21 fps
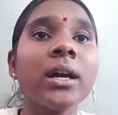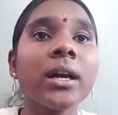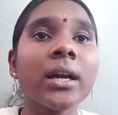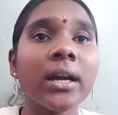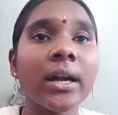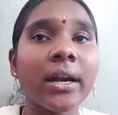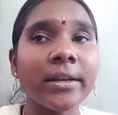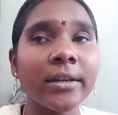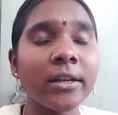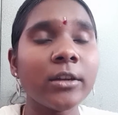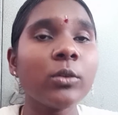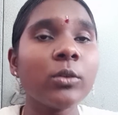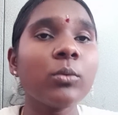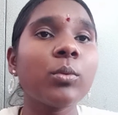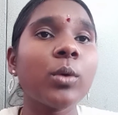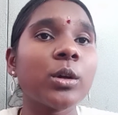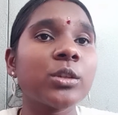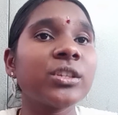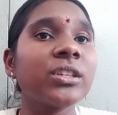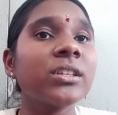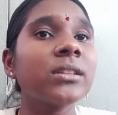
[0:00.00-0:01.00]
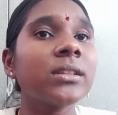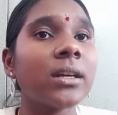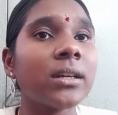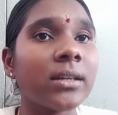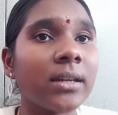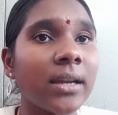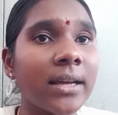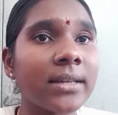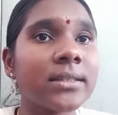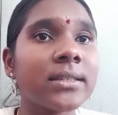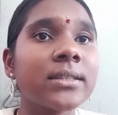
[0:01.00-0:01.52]
continue watching the
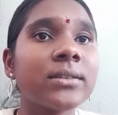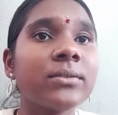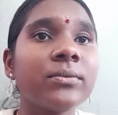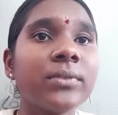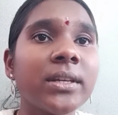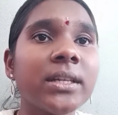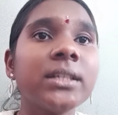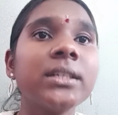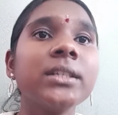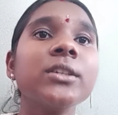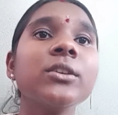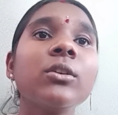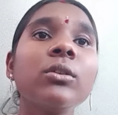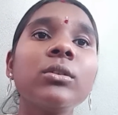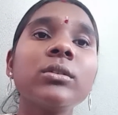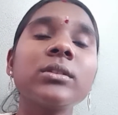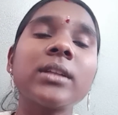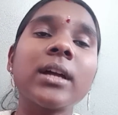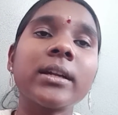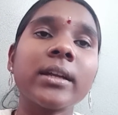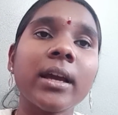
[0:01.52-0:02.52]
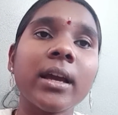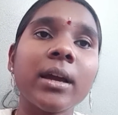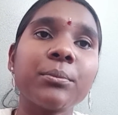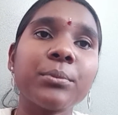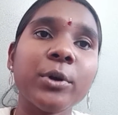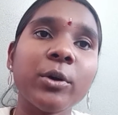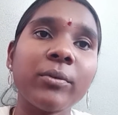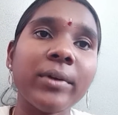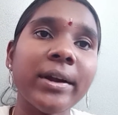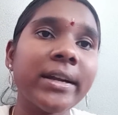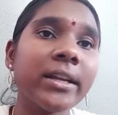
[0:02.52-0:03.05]
next video that I am
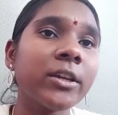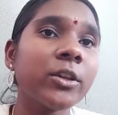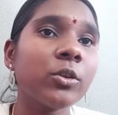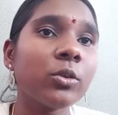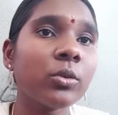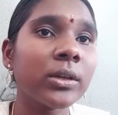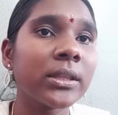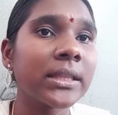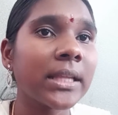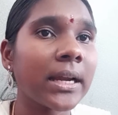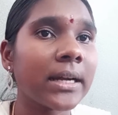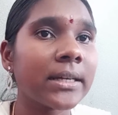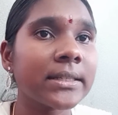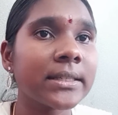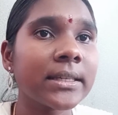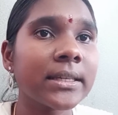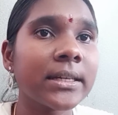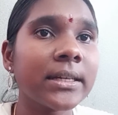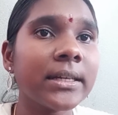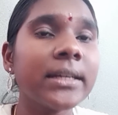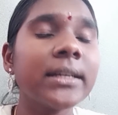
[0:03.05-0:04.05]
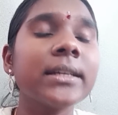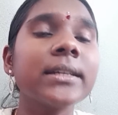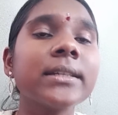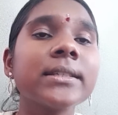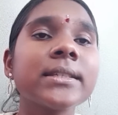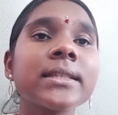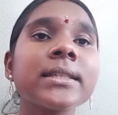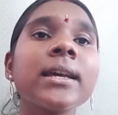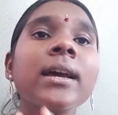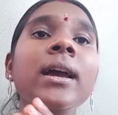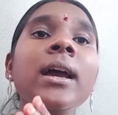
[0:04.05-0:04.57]
providing you in the end
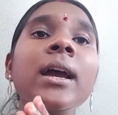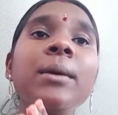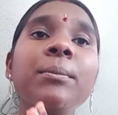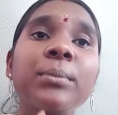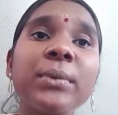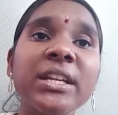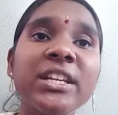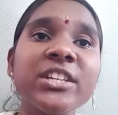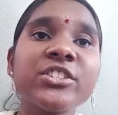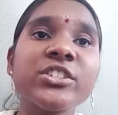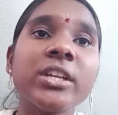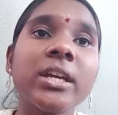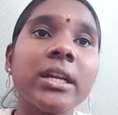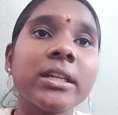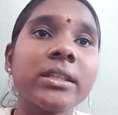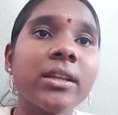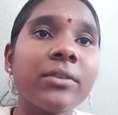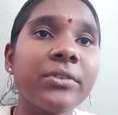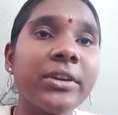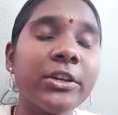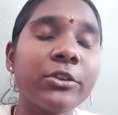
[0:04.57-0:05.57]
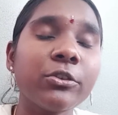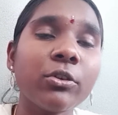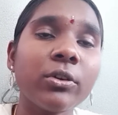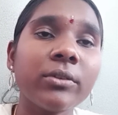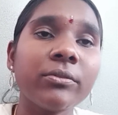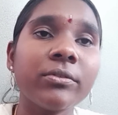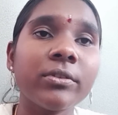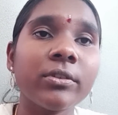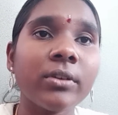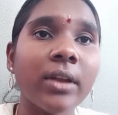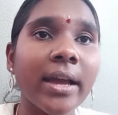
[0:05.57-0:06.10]
scripts. Please share the video
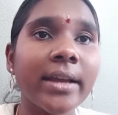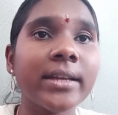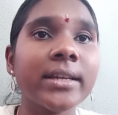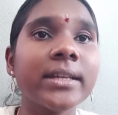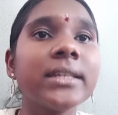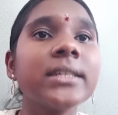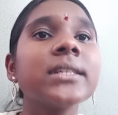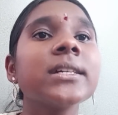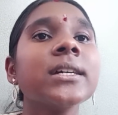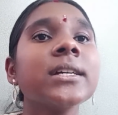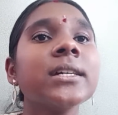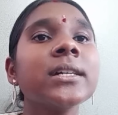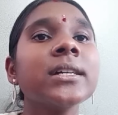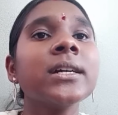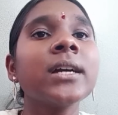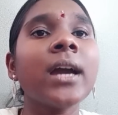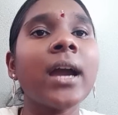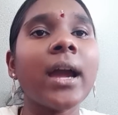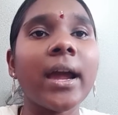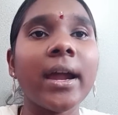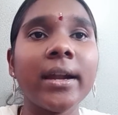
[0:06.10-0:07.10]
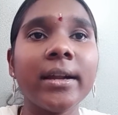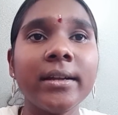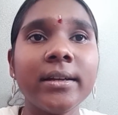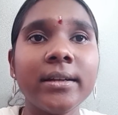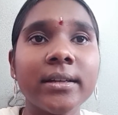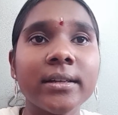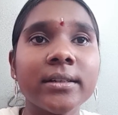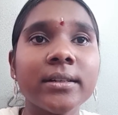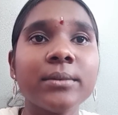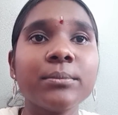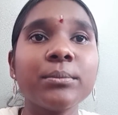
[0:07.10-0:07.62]
if you like it, and
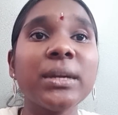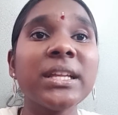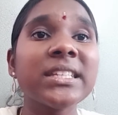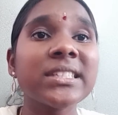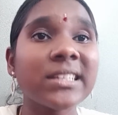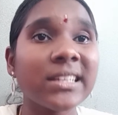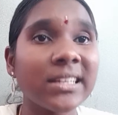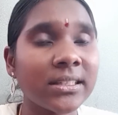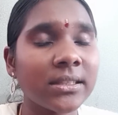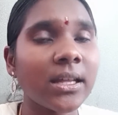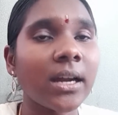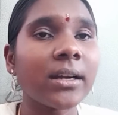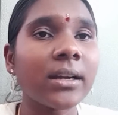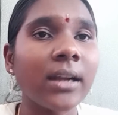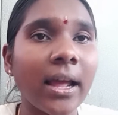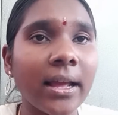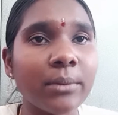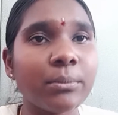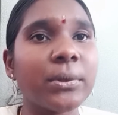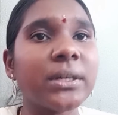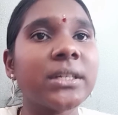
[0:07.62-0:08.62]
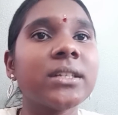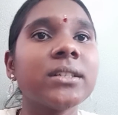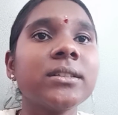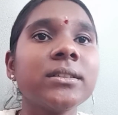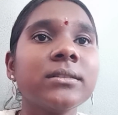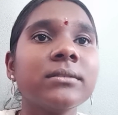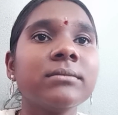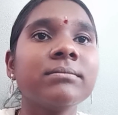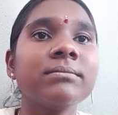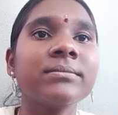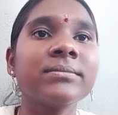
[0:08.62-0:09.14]
please click that like
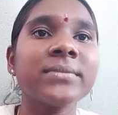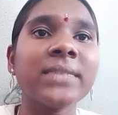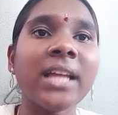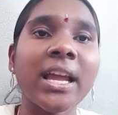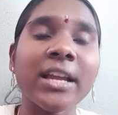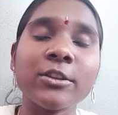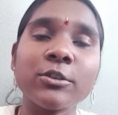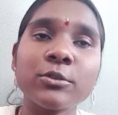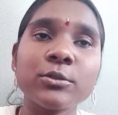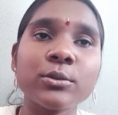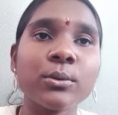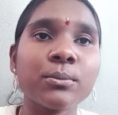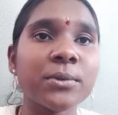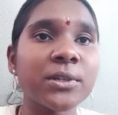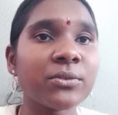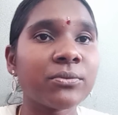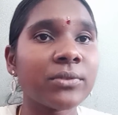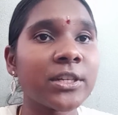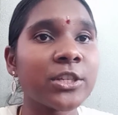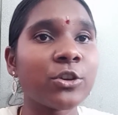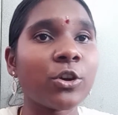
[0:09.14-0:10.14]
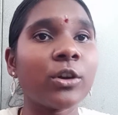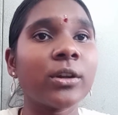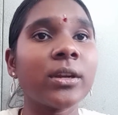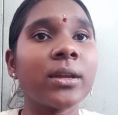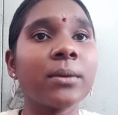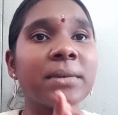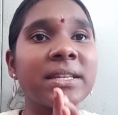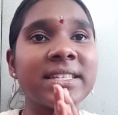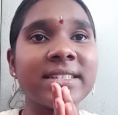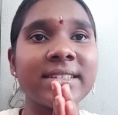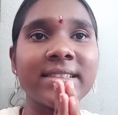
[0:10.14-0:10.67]
button. Thank you so much for joining
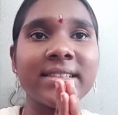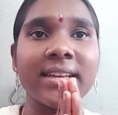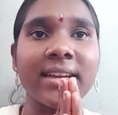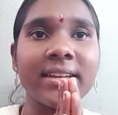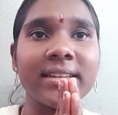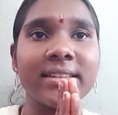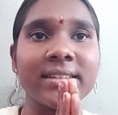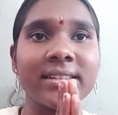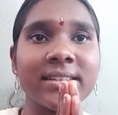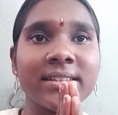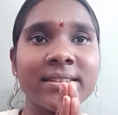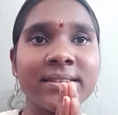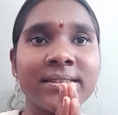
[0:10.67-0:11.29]
me till the end.